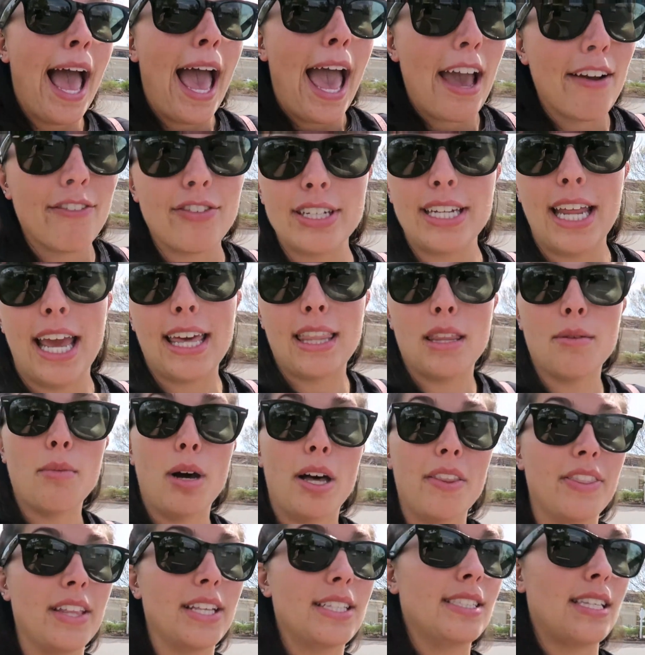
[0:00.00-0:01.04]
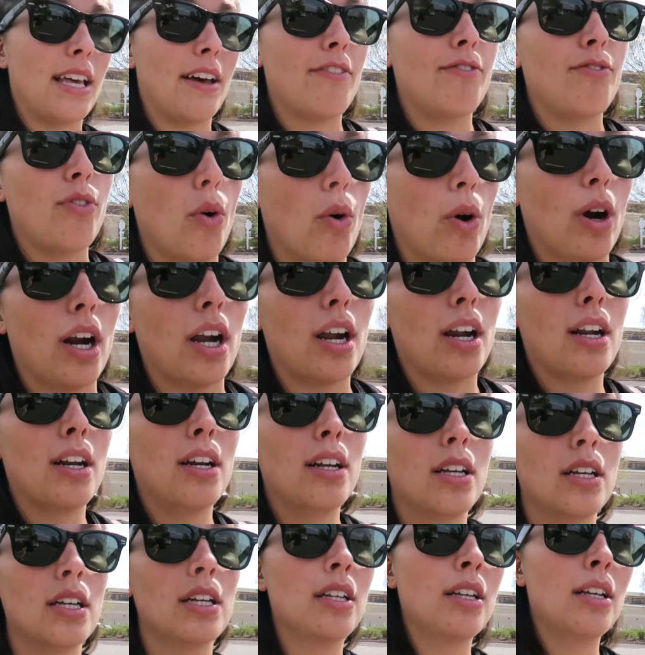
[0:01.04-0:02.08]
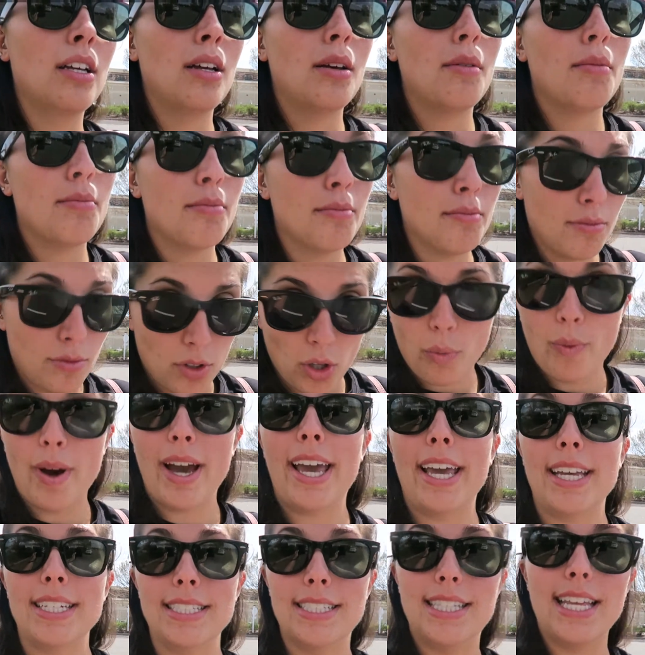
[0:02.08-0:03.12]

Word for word: every day of the month except for the way,